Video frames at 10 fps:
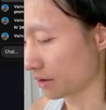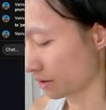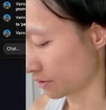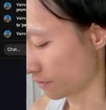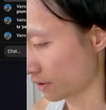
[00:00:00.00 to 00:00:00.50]

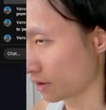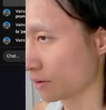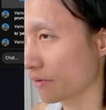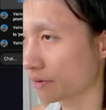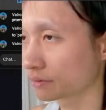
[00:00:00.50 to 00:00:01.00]

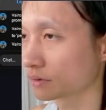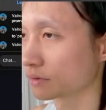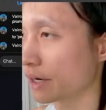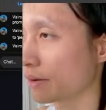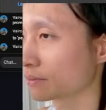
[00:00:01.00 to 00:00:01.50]
flow,
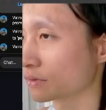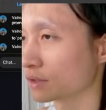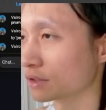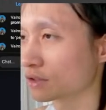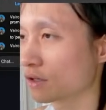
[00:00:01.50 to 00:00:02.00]
right?
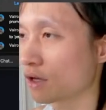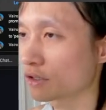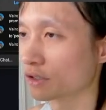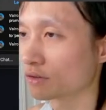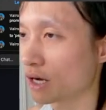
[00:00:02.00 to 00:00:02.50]
This is Claude
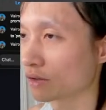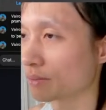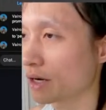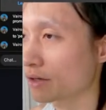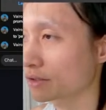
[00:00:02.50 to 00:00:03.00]
Code out of the
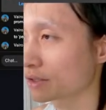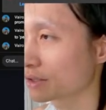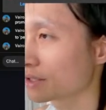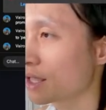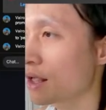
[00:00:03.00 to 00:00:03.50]

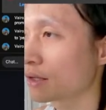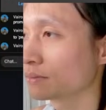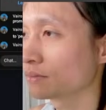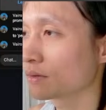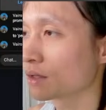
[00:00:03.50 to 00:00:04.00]
box,
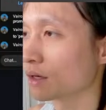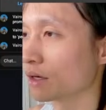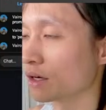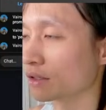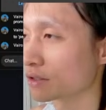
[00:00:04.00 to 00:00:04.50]

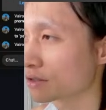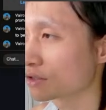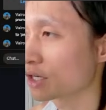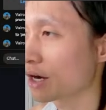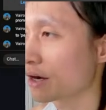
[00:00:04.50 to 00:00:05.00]
does the
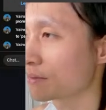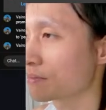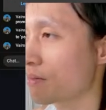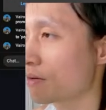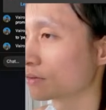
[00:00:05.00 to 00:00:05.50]

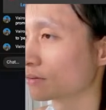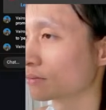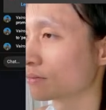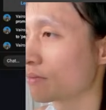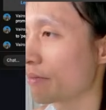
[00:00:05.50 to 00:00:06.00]
job,
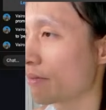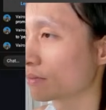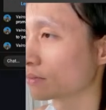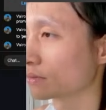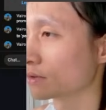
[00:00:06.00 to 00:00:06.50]

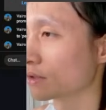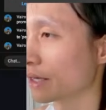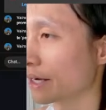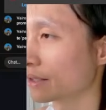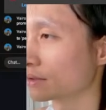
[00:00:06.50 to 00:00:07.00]
all
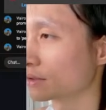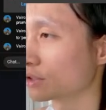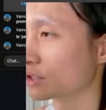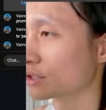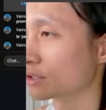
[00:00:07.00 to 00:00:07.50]
that,
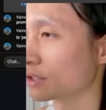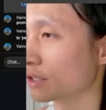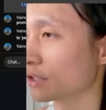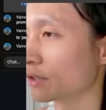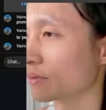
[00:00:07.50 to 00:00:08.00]
just
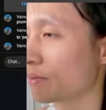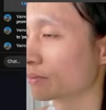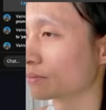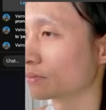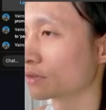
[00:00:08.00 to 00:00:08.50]

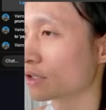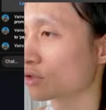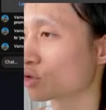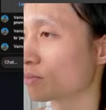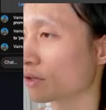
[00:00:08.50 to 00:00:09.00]
not
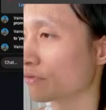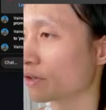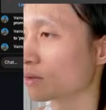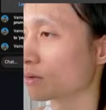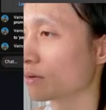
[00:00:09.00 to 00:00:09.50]
super
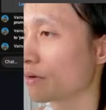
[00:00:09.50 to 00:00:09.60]
configurable.